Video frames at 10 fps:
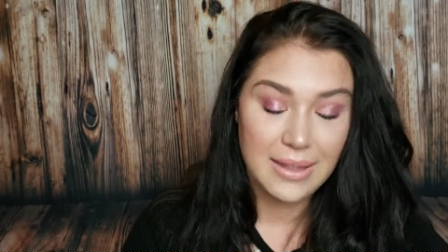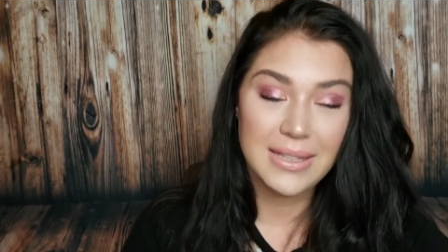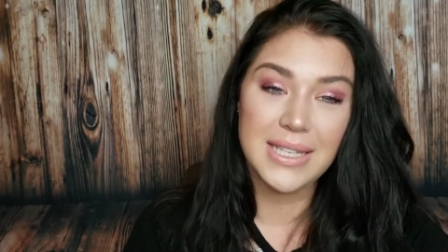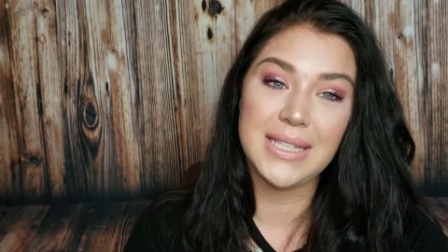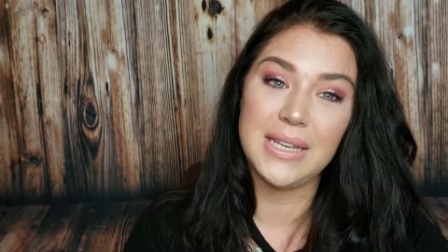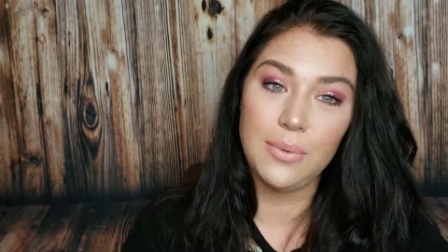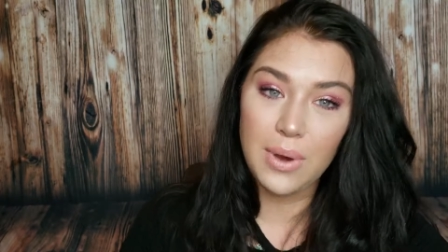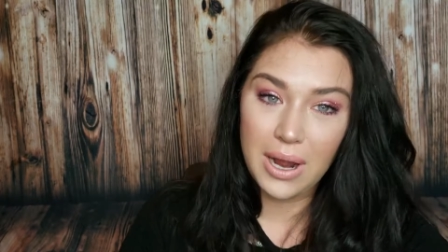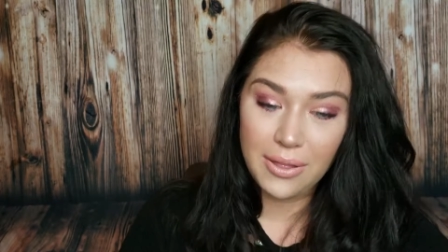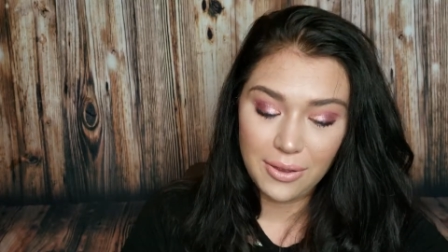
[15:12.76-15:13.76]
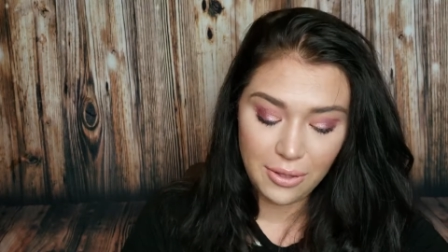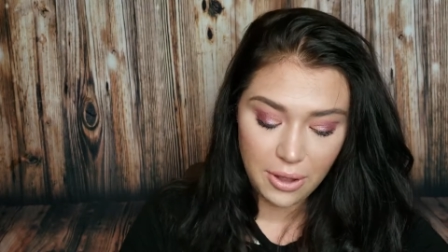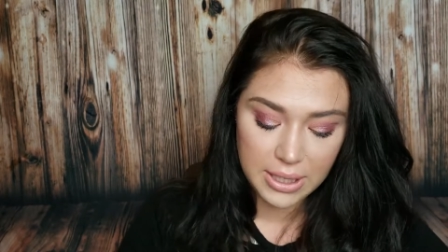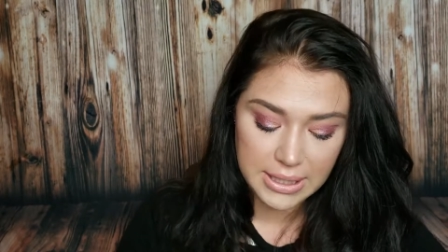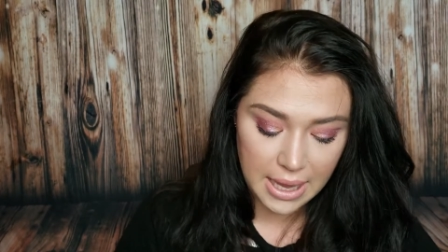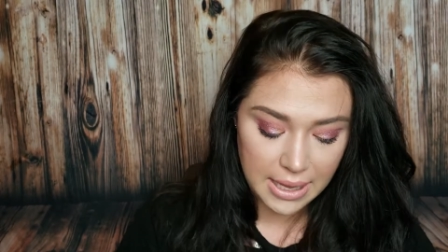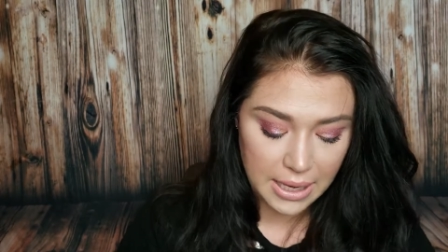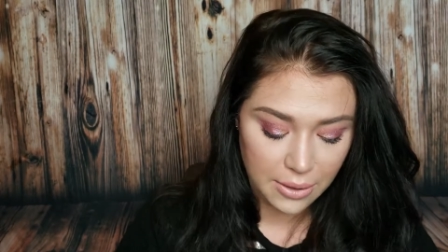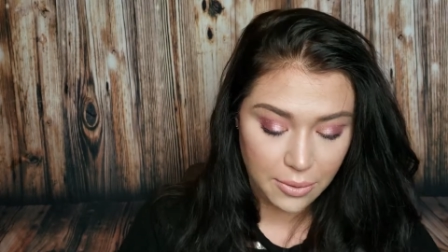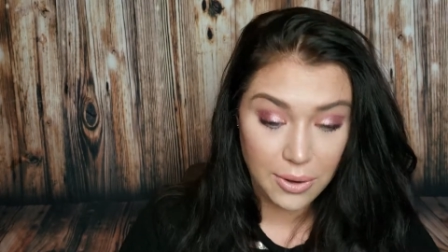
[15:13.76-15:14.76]
to see what other looks I
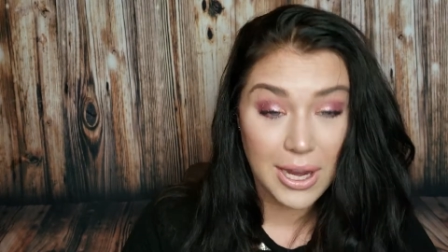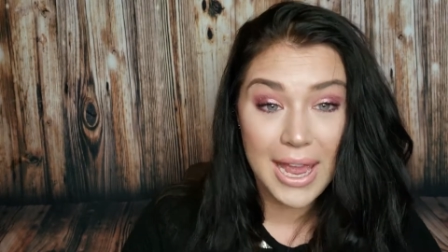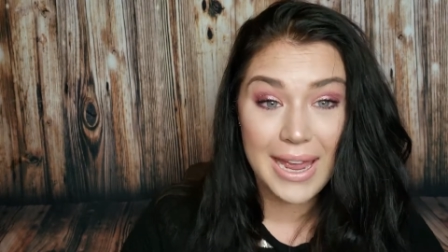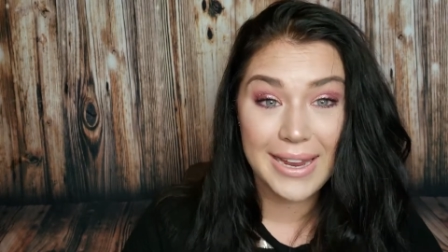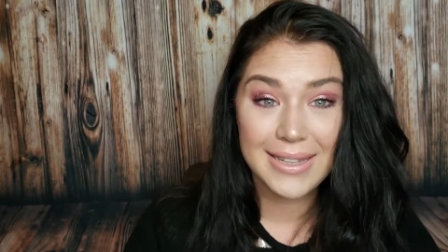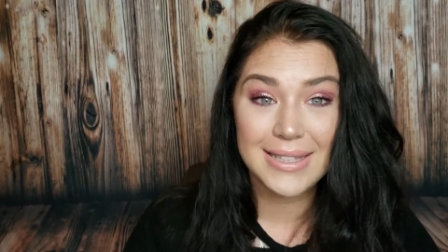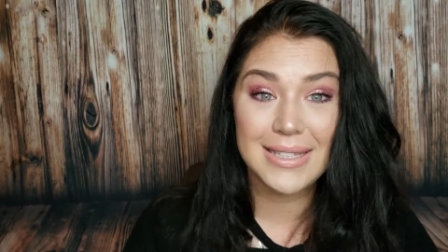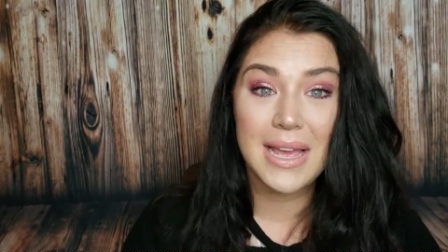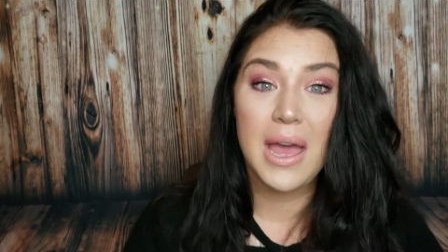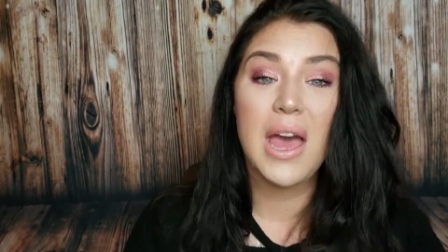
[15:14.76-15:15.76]
can create.